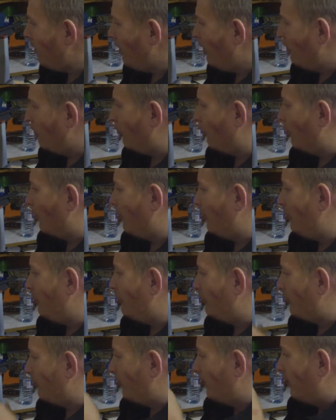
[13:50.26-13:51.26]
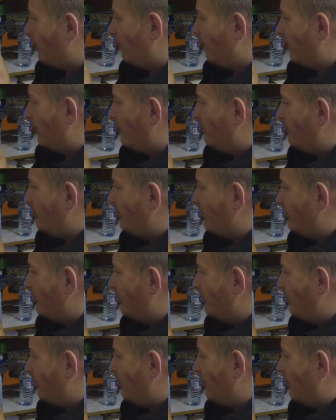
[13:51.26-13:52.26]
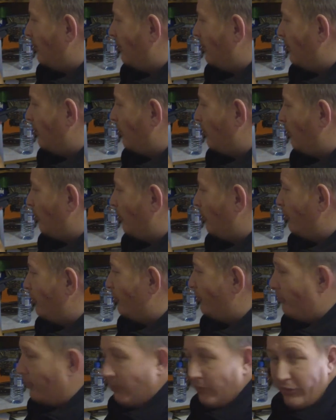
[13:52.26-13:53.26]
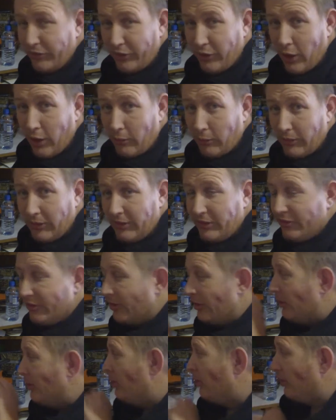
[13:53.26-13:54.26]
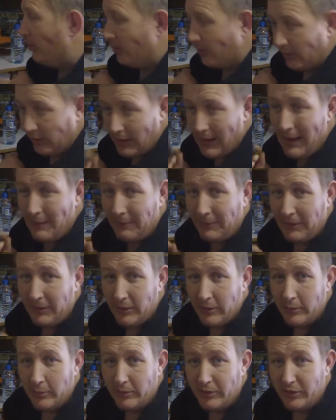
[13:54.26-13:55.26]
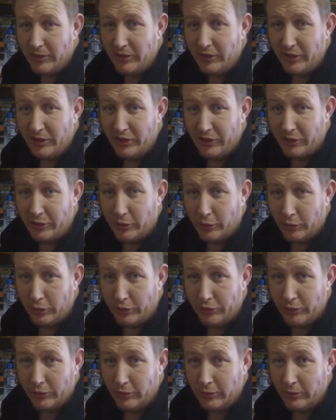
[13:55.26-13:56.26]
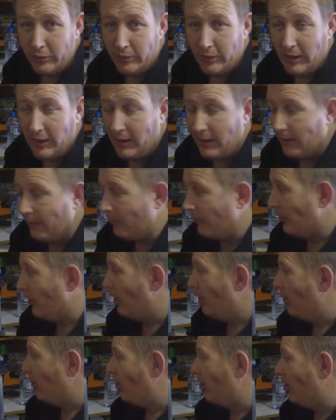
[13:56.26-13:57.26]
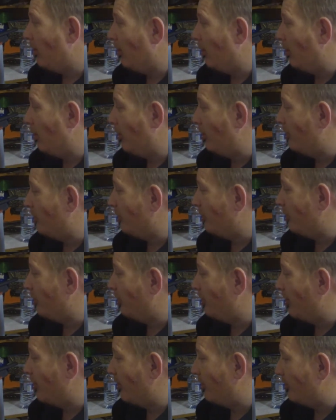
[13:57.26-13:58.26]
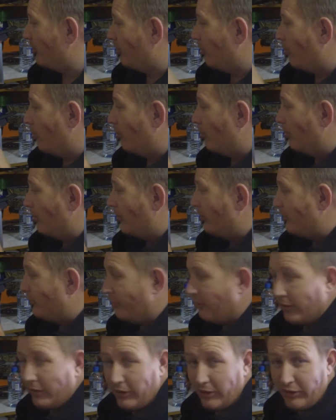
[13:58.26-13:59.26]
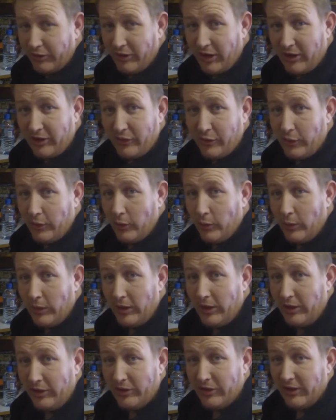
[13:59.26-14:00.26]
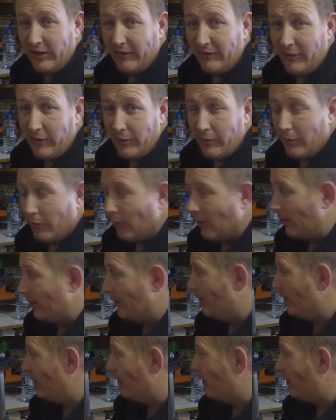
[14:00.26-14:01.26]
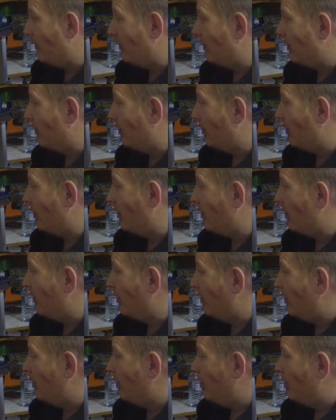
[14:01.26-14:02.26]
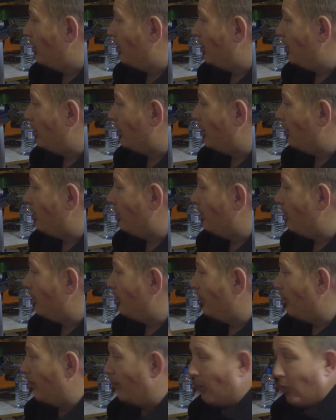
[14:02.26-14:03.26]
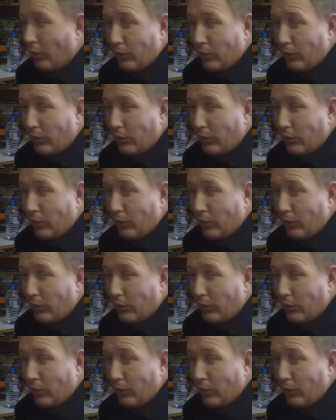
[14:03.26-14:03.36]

the windage or the elevation uh, on these style rings, lapping them is, is crucial. Um, you know where some of the other style rings you can adjust for your windage left and right, and uh, you know then it all